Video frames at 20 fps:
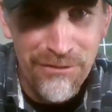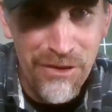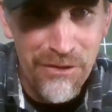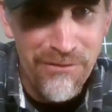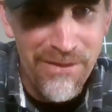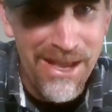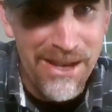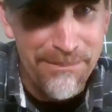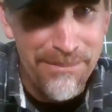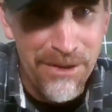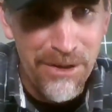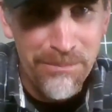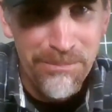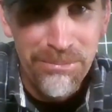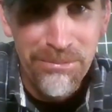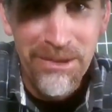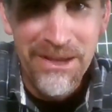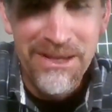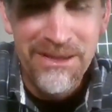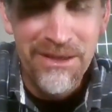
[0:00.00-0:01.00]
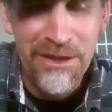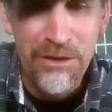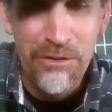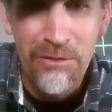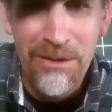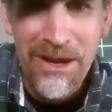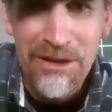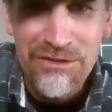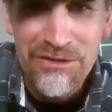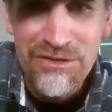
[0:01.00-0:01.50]
Novak better play the
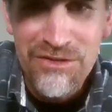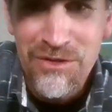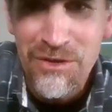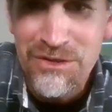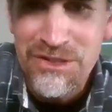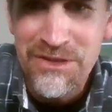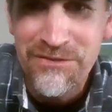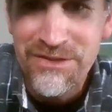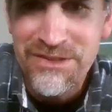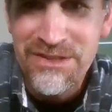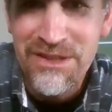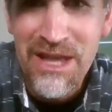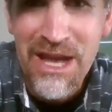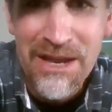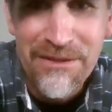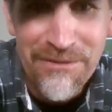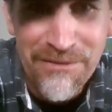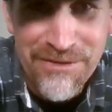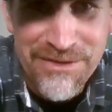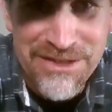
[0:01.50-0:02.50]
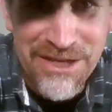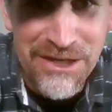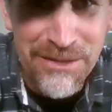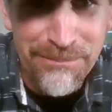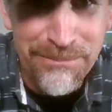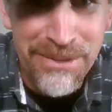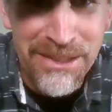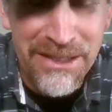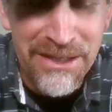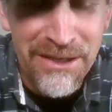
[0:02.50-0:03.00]
ground strokes of his life if he's going to
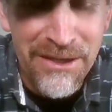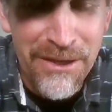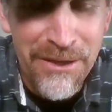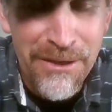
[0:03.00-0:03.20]
beat